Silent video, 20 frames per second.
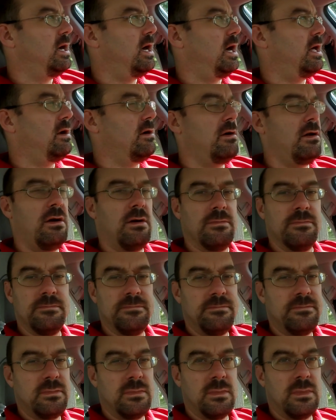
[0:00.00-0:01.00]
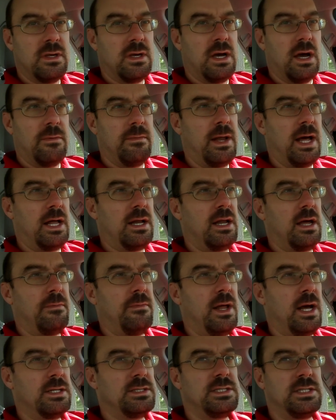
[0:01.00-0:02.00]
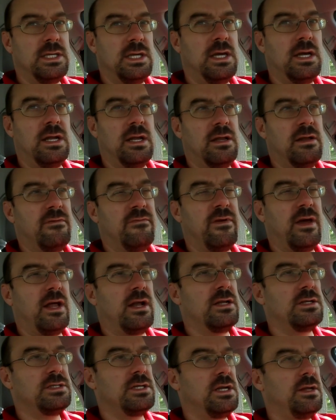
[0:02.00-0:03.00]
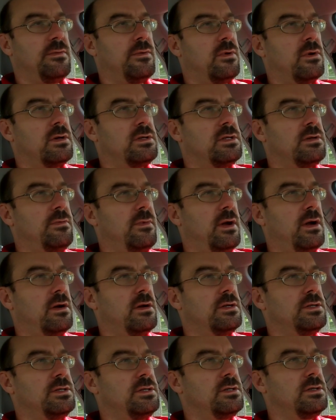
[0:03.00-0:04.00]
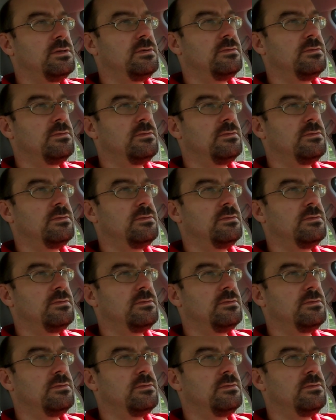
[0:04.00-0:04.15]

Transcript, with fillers: I don't know. I'm not, I'm not seeing an advantage anymore to marriage.